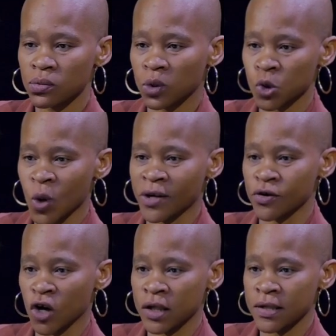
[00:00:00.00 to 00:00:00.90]
with Tswana
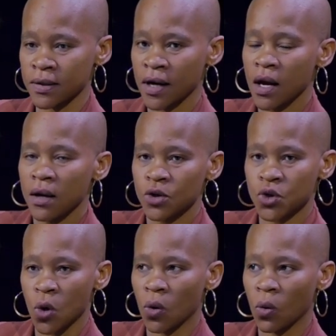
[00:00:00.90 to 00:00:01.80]
dance.
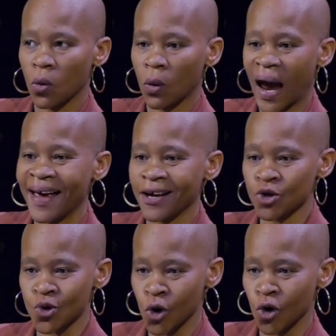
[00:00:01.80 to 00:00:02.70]
So I had
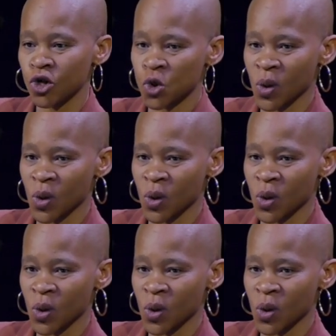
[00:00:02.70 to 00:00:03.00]
to learn